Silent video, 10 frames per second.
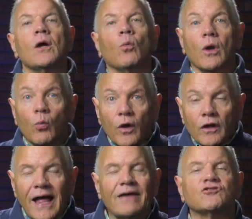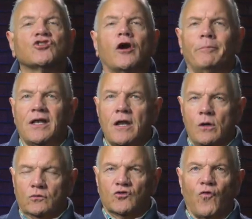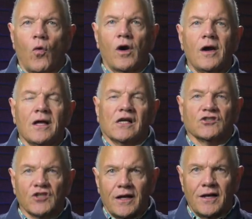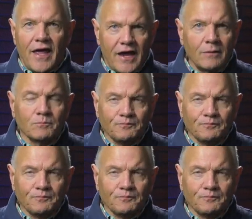We will have sermon notes for Sunday